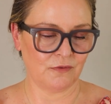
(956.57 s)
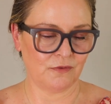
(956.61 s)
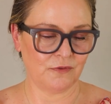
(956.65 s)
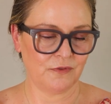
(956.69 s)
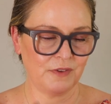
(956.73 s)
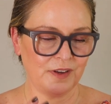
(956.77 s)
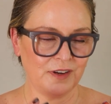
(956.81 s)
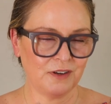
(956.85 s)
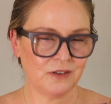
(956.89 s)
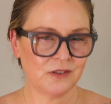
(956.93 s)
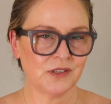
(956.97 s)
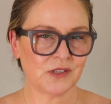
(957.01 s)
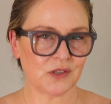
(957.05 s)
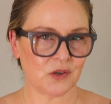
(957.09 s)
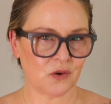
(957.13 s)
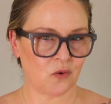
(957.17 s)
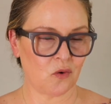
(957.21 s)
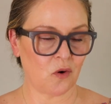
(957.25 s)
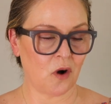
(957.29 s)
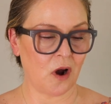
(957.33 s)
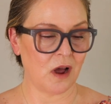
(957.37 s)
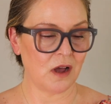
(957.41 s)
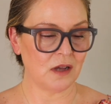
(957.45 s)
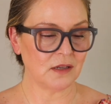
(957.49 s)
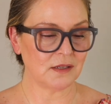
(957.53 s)
Fingers
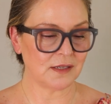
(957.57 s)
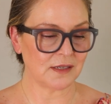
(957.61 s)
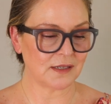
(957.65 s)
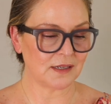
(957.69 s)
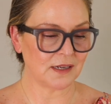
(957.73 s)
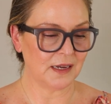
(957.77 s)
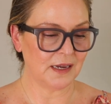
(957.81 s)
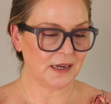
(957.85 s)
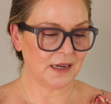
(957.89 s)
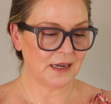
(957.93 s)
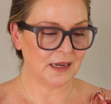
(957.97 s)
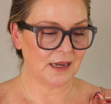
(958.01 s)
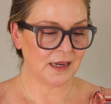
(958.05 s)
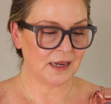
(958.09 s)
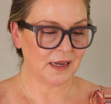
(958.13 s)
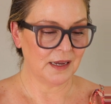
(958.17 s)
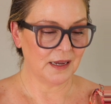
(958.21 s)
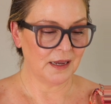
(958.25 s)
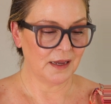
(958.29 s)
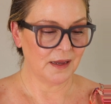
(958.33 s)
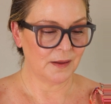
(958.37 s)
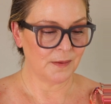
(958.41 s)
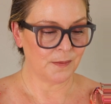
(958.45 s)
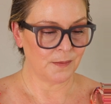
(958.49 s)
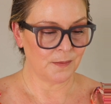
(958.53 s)
crossed,
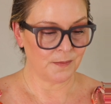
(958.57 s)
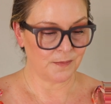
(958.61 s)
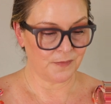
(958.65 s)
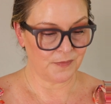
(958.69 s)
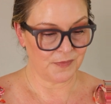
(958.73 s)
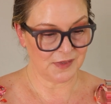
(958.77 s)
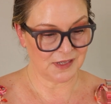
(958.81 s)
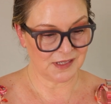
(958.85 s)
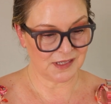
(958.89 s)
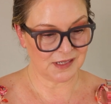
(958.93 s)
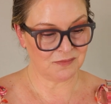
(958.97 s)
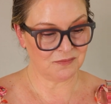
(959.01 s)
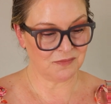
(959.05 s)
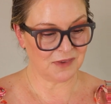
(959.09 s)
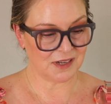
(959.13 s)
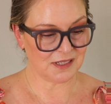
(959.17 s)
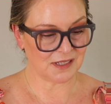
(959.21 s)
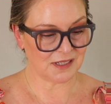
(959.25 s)
it's in my